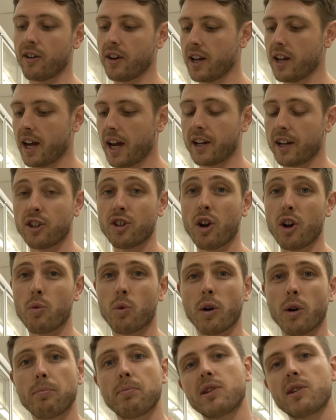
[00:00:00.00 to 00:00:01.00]
And you know
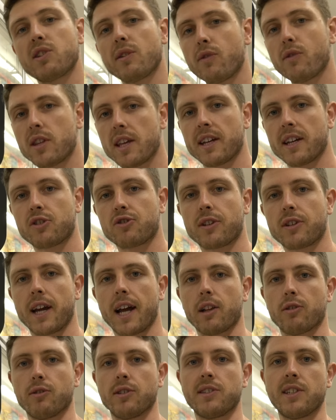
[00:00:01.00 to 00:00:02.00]
what? Because I've got the extra
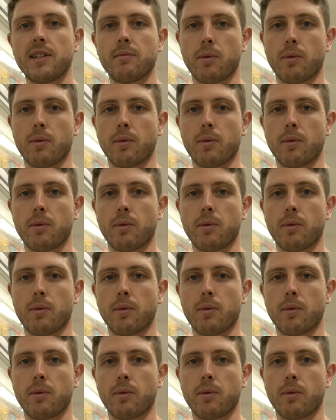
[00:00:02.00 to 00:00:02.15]
calories